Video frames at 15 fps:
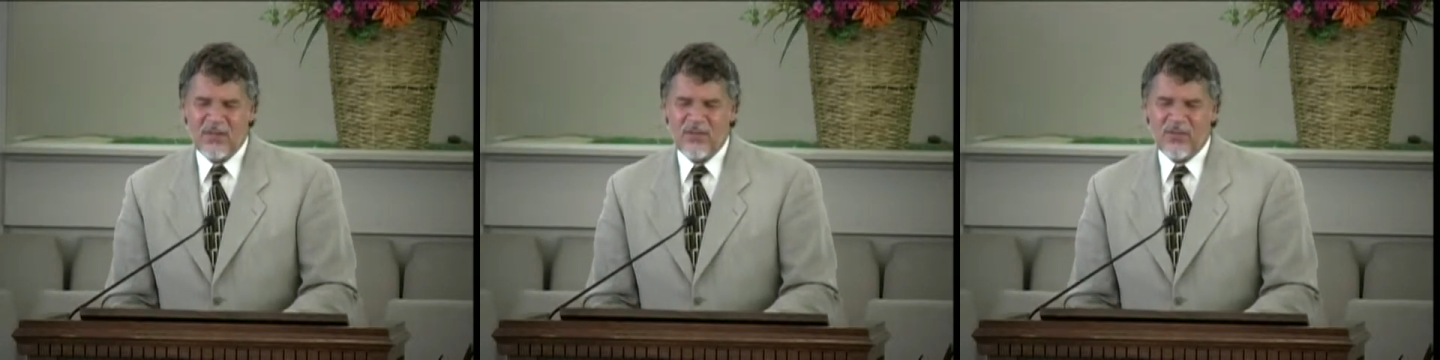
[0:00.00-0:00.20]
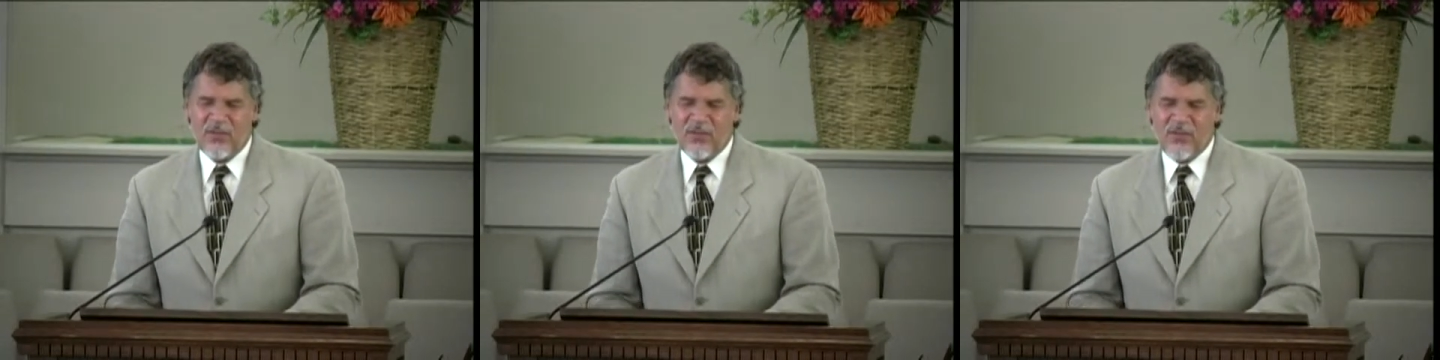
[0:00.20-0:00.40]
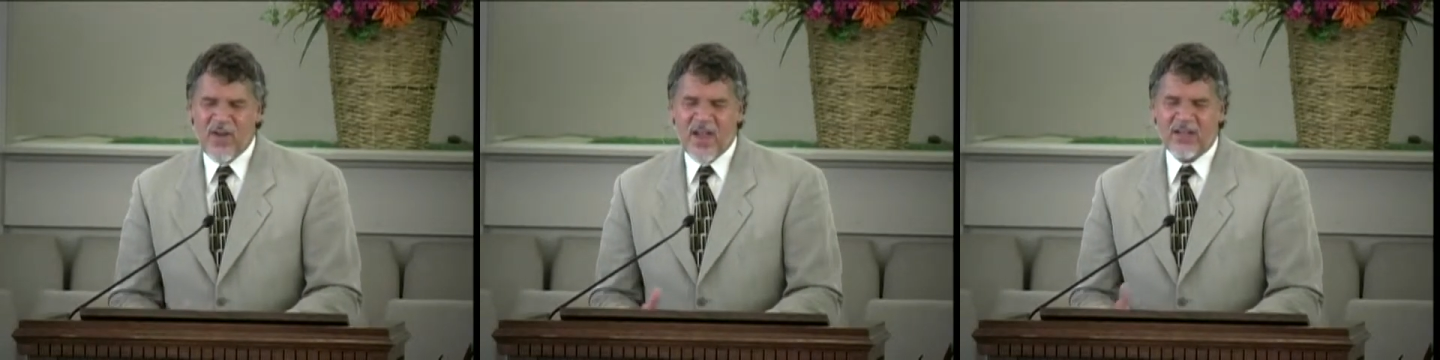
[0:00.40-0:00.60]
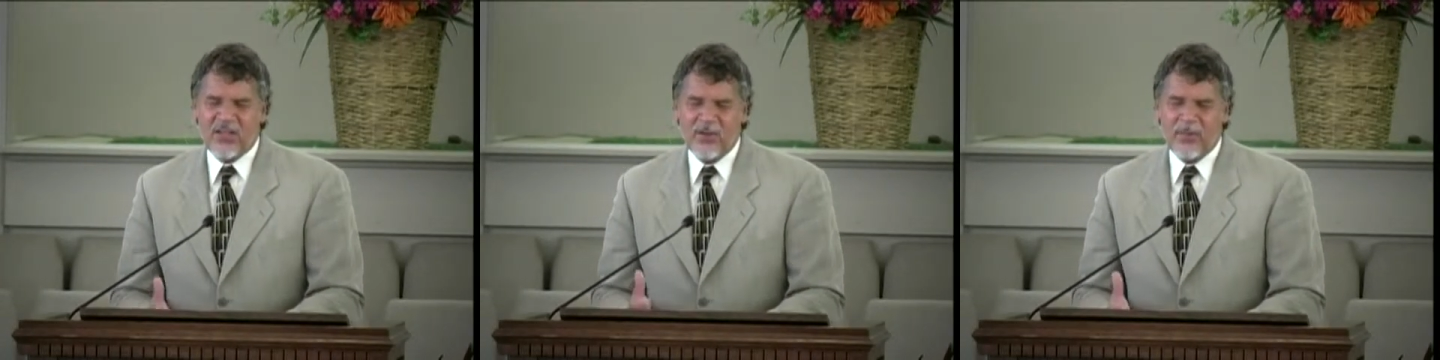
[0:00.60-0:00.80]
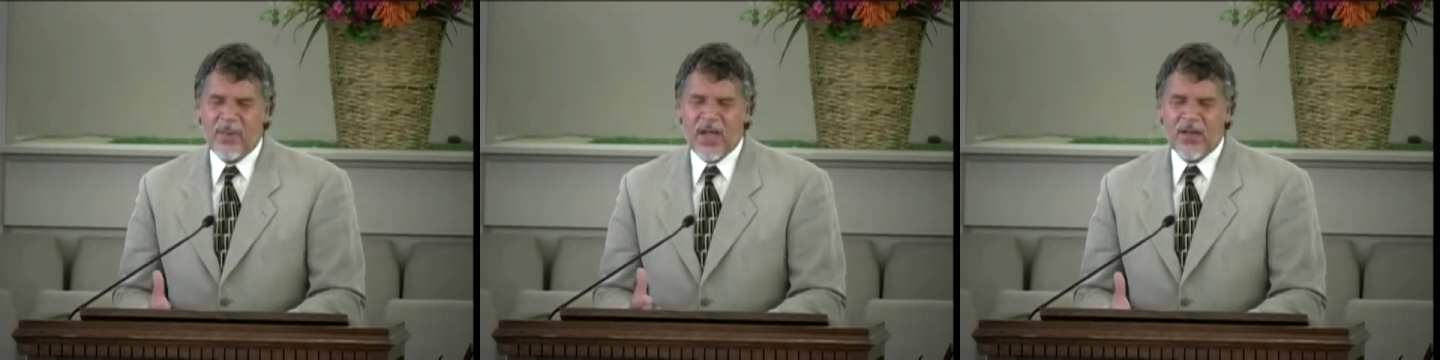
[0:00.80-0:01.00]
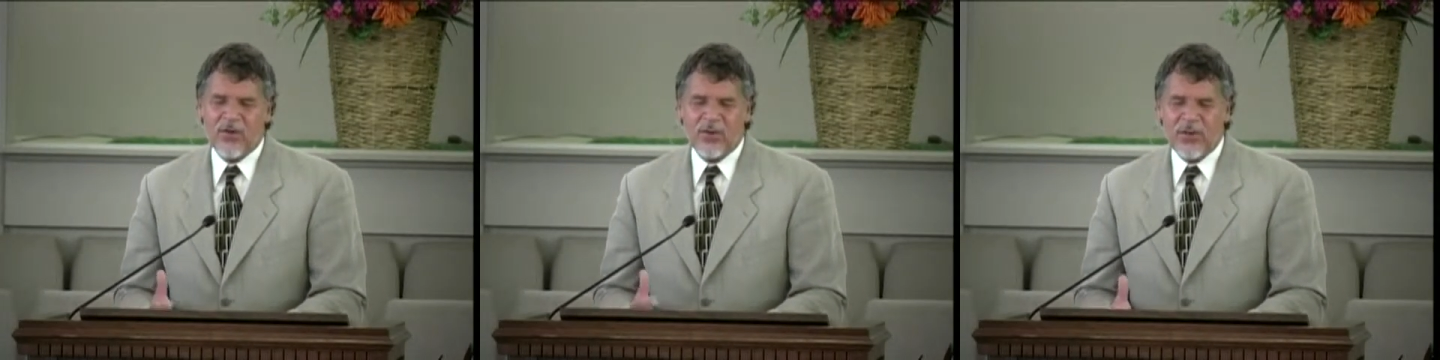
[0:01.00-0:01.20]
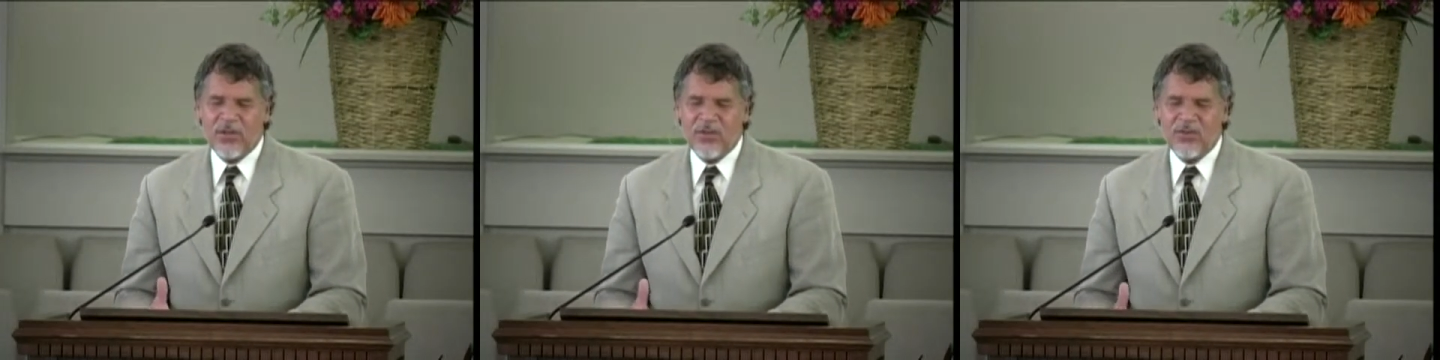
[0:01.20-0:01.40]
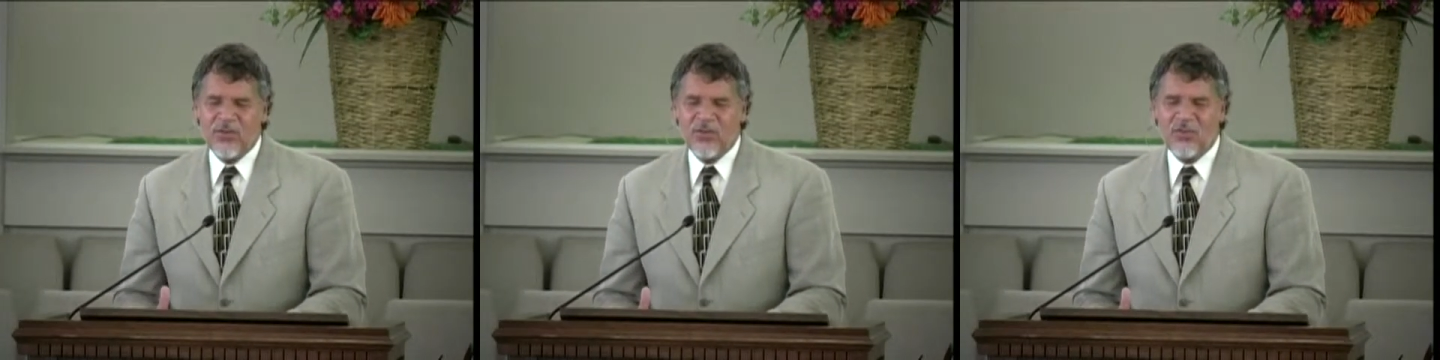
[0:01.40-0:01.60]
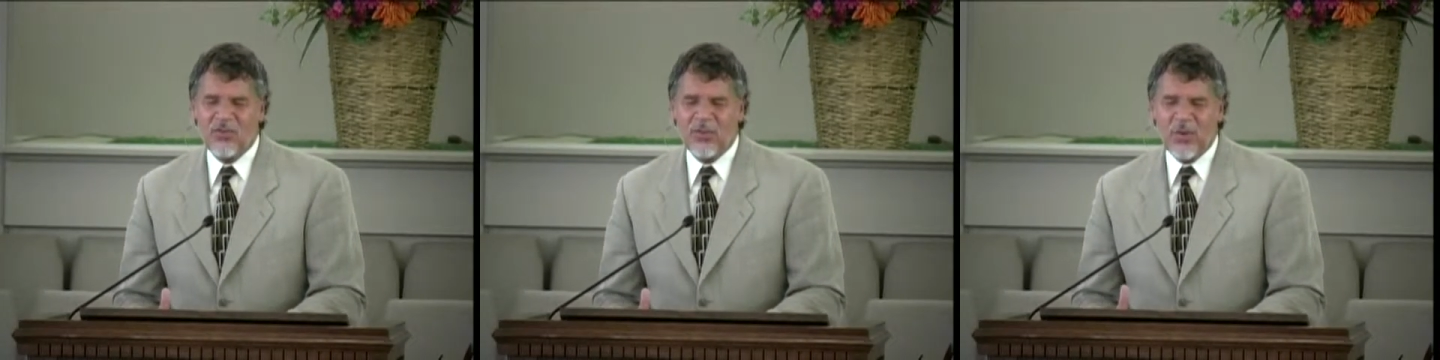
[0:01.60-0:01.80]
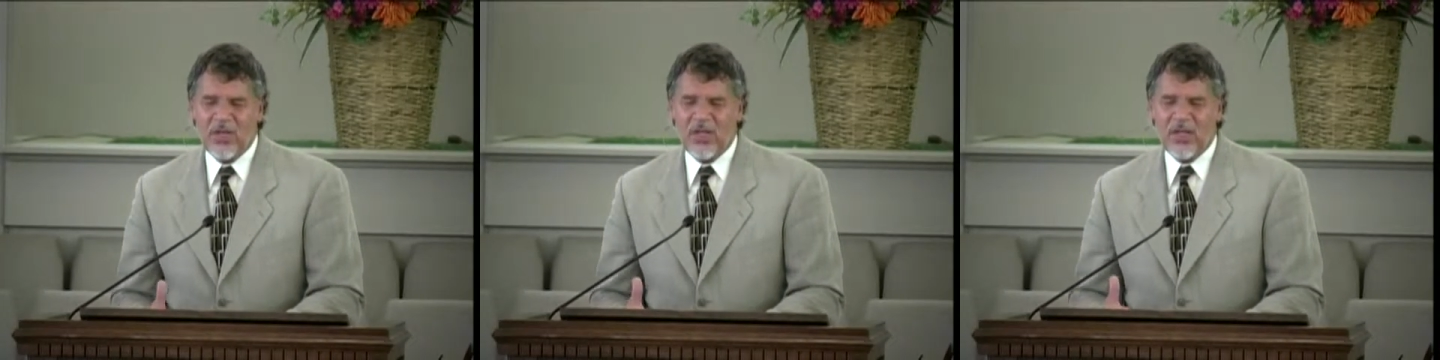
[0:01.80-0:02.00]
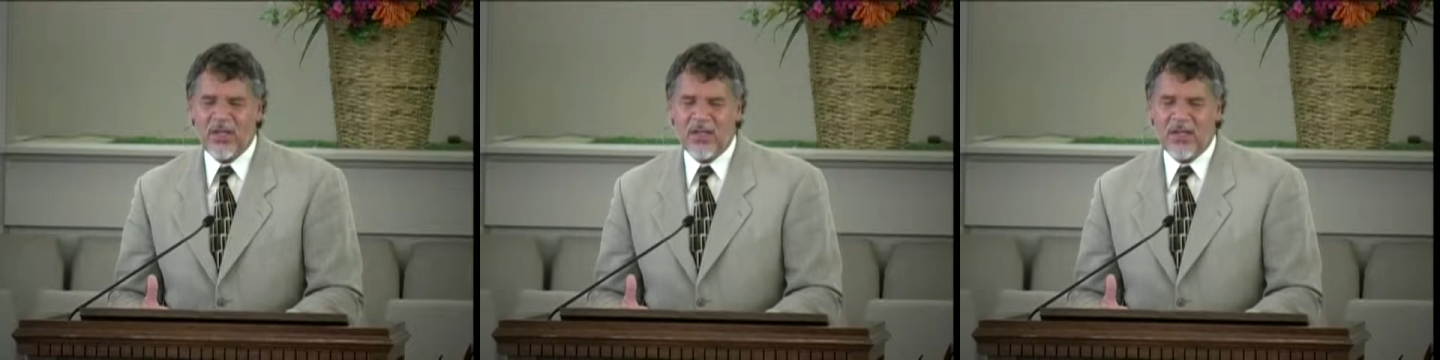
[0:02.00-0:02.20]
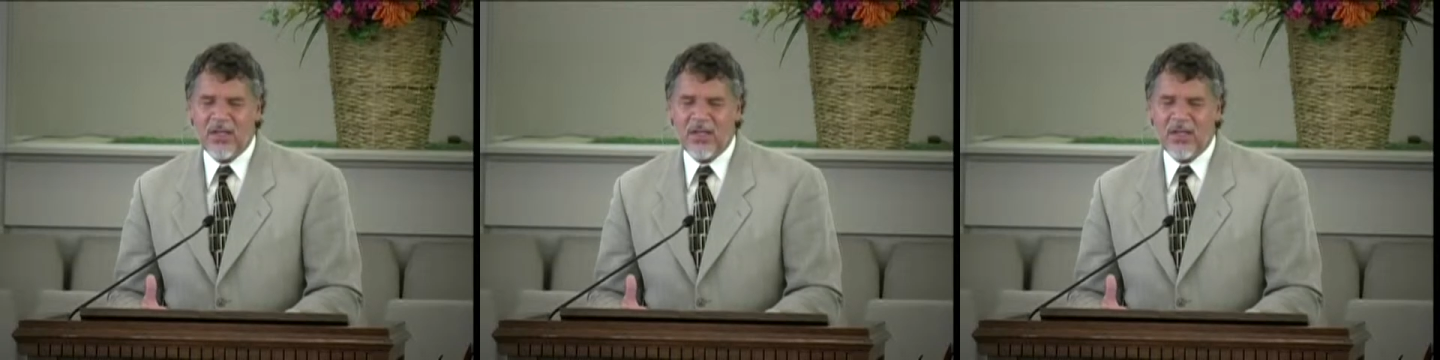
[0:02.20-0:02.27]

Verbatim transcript: For the fact of the matter is, we